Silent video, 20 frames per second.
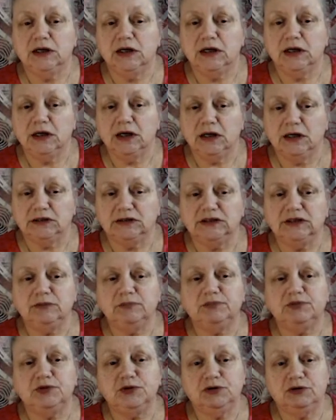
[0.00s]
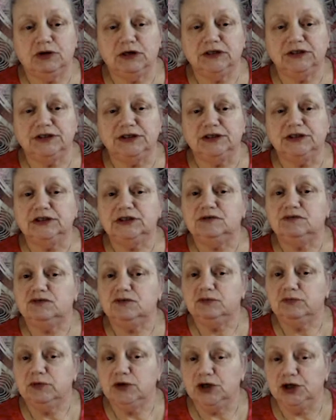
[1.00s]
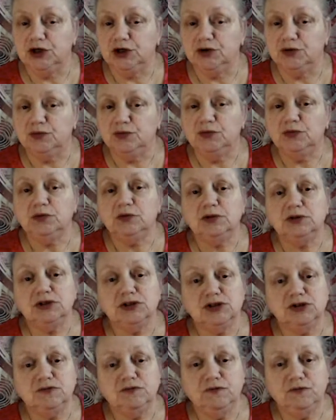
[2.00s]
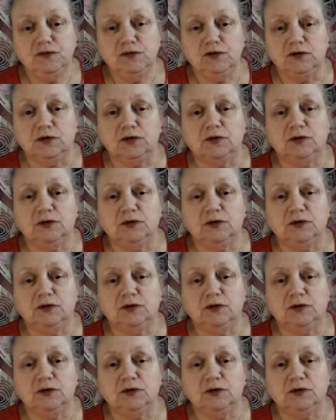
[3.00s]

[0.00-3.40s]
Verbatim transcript: as it progresses from new to full.